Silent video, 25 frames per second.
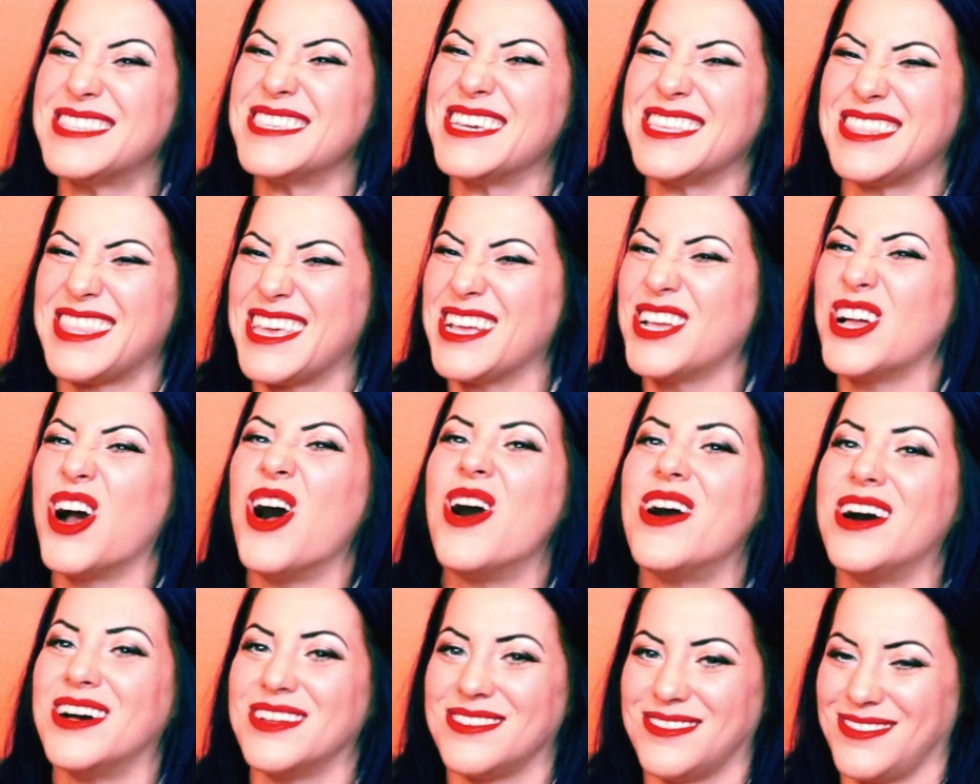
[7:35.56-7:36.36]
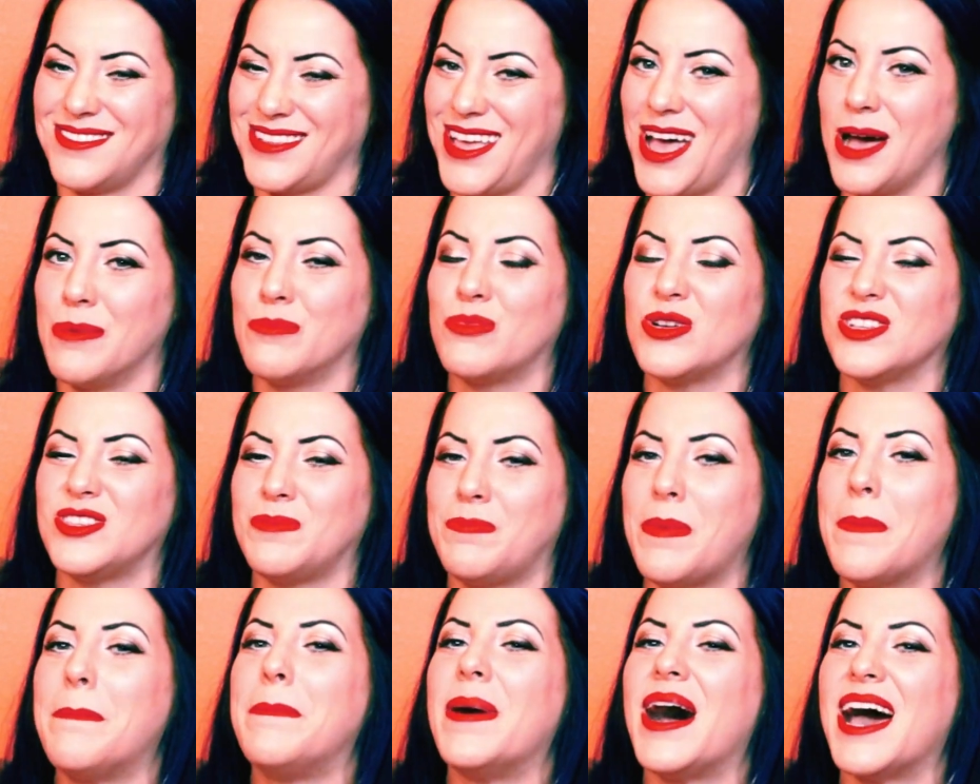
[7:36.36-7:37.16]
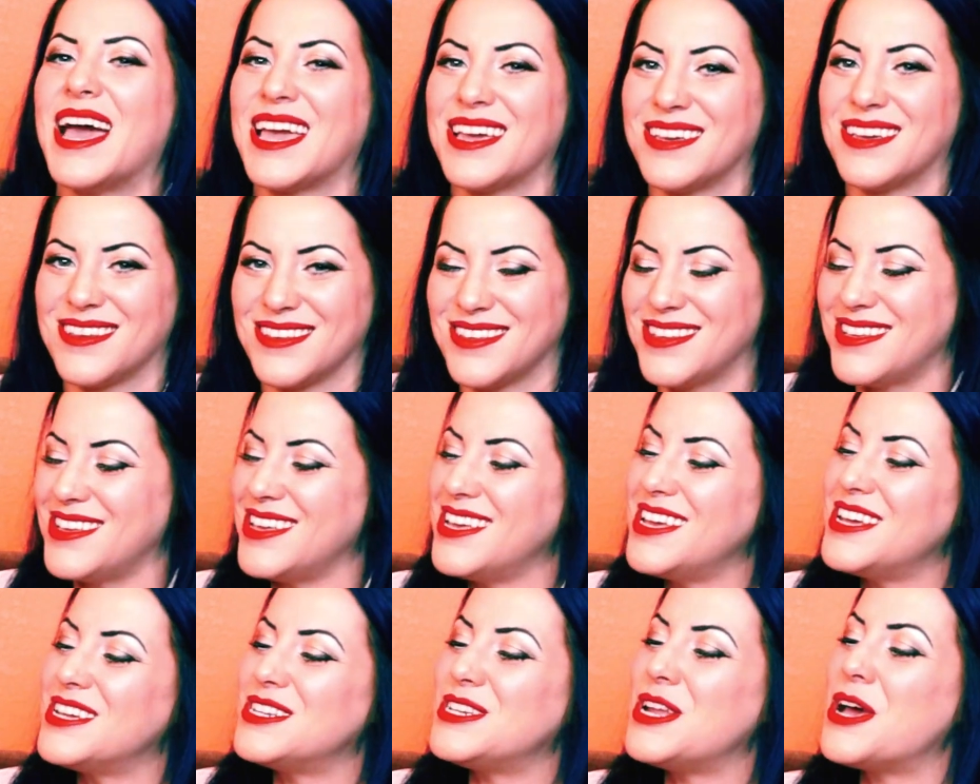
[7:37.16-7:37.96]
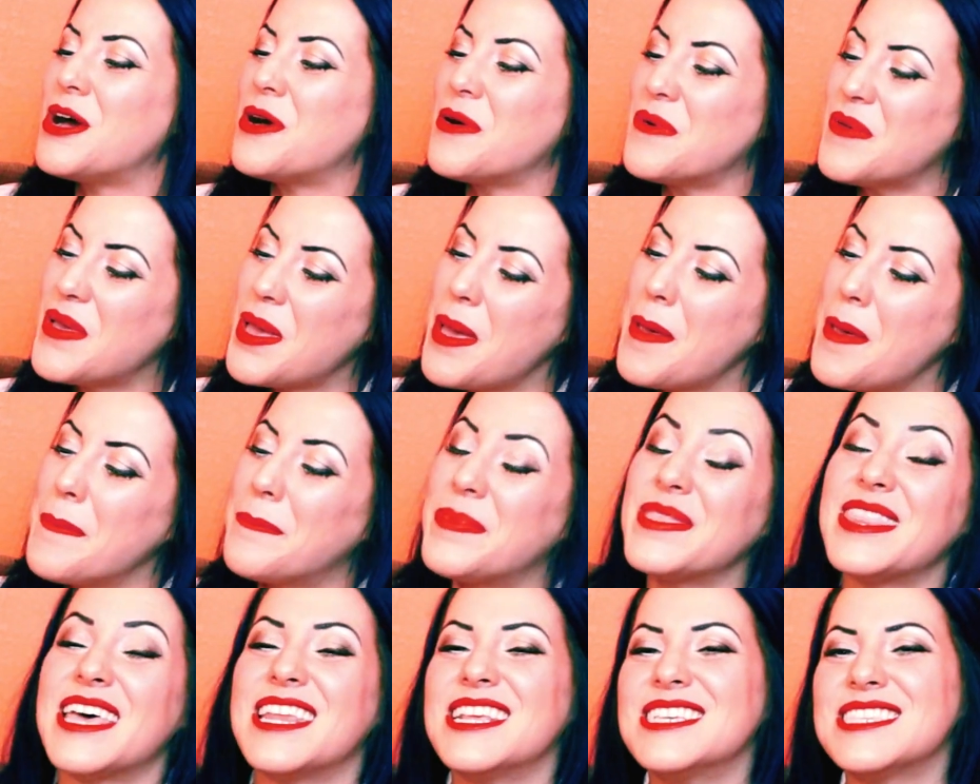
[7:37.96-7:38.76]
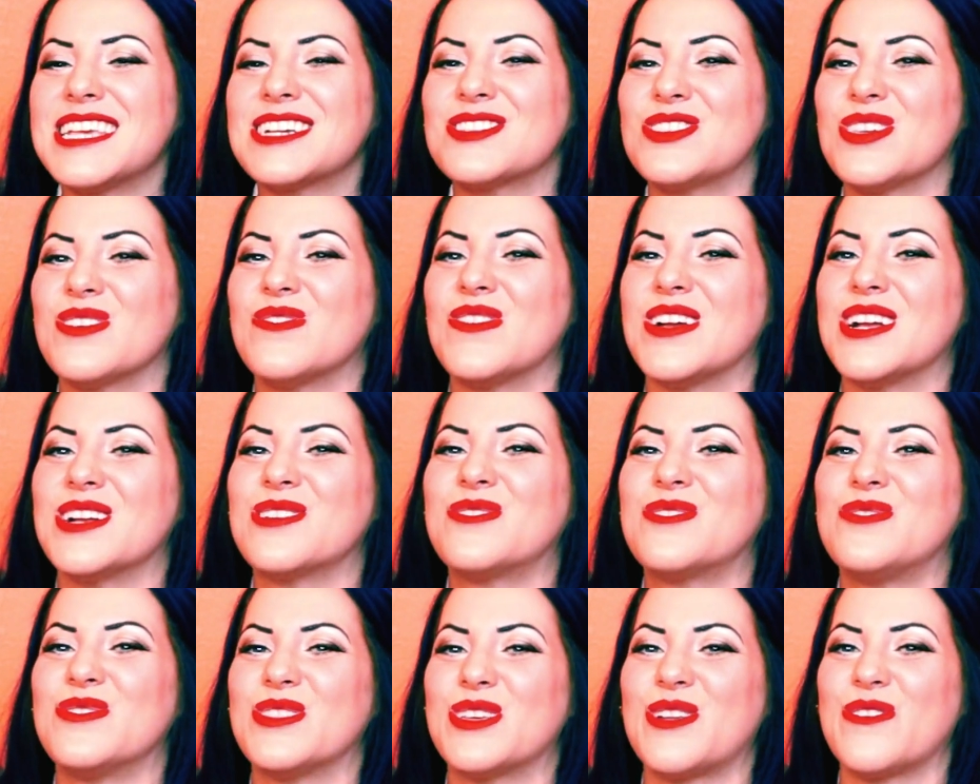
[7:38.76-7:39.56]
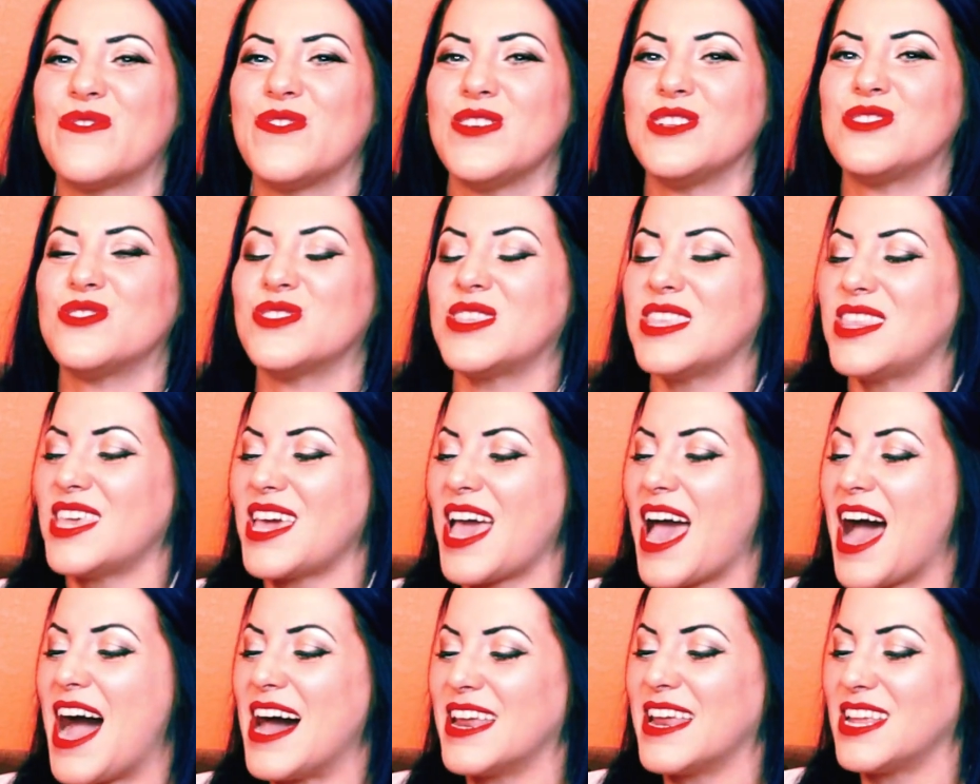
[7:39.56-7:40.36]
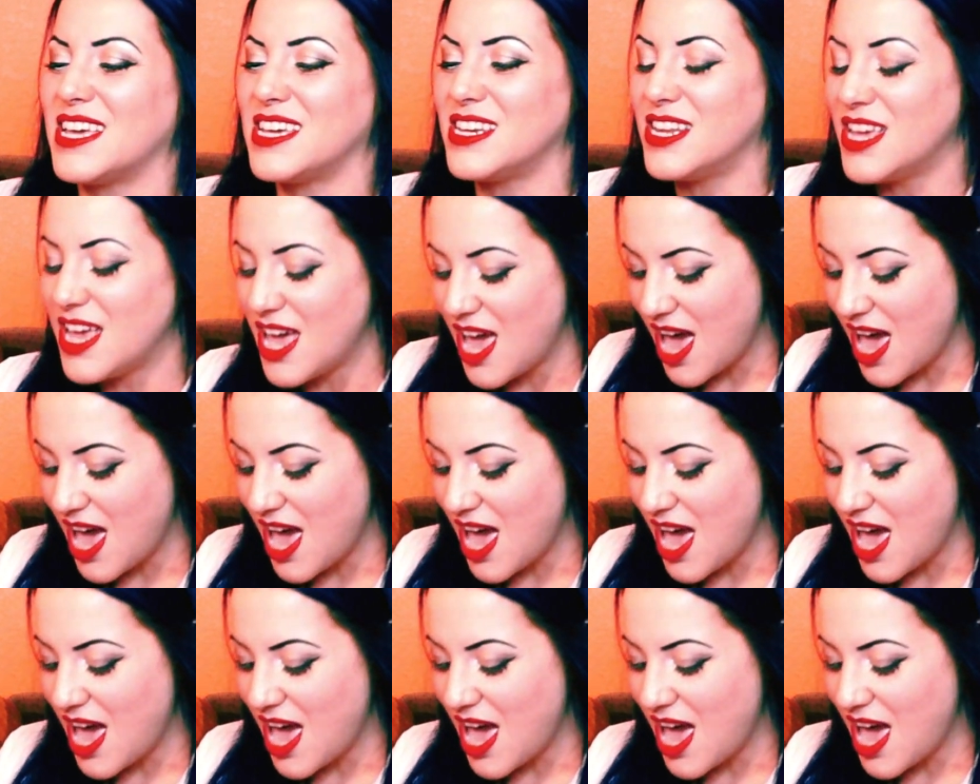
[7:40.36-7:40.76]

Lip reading: it. They're gone. Umbridge, bye-bye. No, but that is actually a very cool little feature that they added.